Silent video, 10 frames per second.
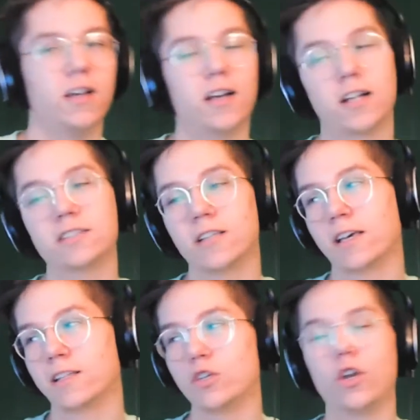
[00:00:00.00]
Because like,
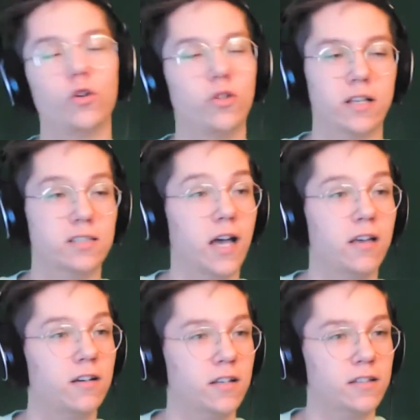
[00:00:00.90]
do you know who like
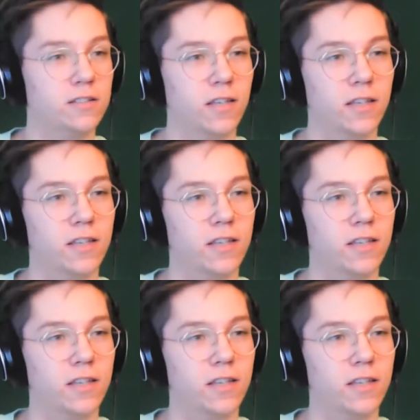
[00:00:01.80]
Skyhook is? Like,